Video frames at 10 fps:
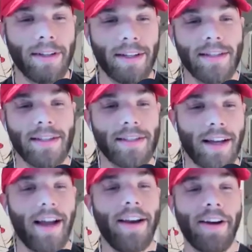Cause
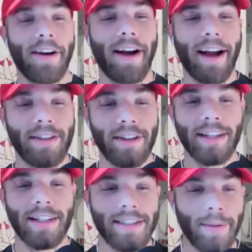I know I took it
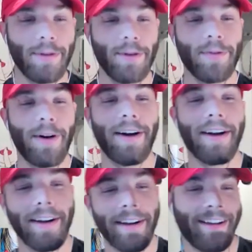a step too
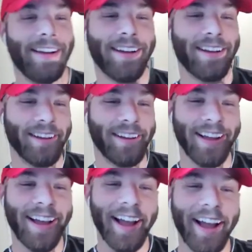far,
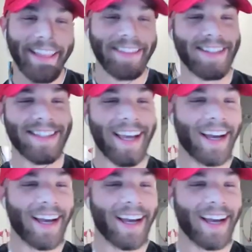just like I